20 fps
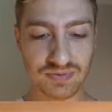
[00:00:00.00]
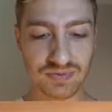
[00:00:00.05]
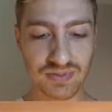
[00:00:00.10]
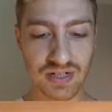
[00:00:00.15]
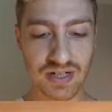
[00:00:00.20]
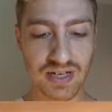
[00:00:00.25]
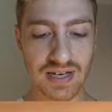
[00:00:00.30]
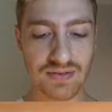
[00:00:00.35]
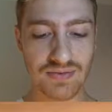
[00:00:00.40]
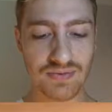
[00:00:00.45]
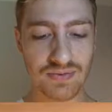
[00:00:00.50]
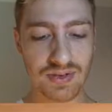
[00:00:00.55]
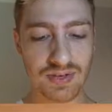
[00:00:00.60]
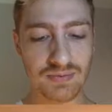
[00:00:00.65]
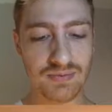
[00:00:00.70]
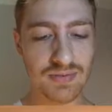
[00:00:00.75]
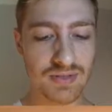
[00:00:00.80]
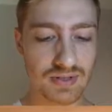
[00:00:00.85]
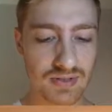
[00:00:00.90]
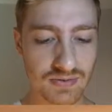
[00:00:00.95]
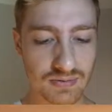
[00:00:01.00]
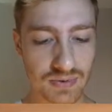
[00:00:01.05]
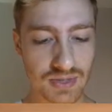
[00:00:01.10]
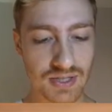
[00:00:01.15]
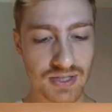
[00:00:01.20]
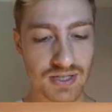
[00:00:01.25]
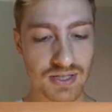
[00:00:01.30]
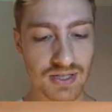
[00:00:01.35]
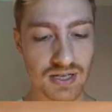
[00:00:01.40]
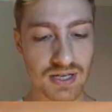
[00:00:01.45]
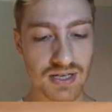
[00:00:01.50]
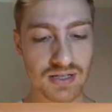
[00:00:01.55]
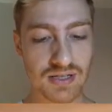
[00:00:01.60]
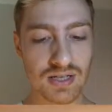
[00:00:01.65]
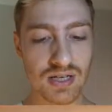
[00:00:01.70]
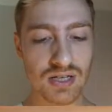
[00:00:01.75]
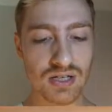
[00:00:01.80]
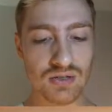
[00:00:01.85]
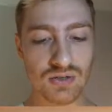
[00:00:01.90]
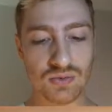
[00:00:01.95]
Relicanth, yeah, that's what it says.
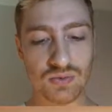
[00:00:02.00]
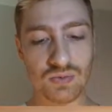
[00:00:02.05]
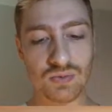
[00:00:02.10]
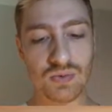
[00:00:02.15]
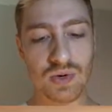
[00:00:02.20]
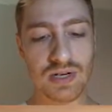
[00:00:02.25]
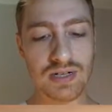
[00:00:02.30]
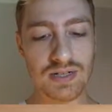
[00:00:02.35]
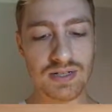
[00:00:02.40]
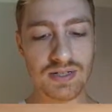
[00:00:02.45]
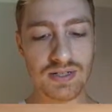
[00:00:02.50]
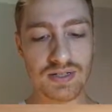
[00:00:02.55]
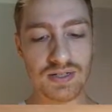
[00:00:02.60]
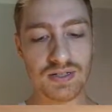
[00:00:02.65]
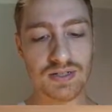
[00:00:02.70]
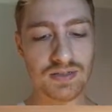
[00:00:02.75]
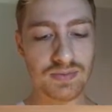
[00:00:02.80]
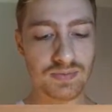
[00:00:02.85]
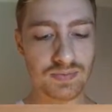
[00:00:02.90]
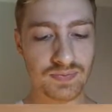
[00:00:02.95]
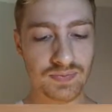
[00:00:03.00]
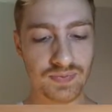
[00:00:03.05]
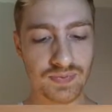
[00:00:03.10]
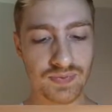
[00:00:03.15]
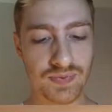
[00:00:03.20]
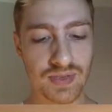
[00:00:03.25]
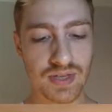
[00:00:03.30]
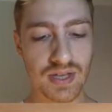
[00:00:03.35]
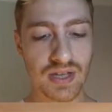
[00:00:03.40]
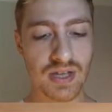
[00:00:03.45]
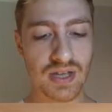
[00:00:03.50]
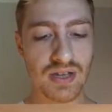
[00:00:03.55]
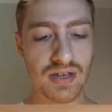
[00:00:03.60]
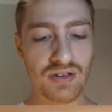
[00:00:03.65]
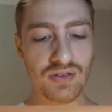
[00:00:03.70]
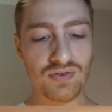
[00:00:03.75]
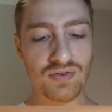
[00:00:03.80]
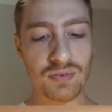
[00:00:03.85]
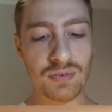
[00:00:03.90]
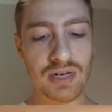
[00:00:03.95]
As well as
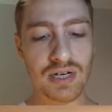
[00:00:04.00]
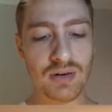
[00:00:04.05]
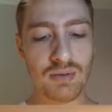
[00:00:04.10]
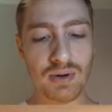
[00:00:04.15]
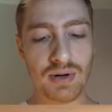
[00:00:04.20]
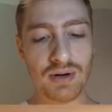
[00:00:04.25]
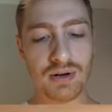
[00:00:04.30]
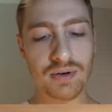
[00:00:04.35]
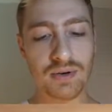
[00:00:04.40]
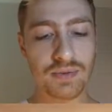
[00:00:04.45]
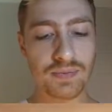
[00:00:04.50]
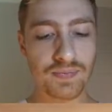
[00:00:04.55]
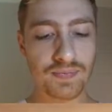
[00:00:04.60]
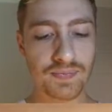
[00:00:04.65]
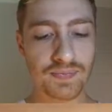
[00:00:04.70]
Familiar Bell,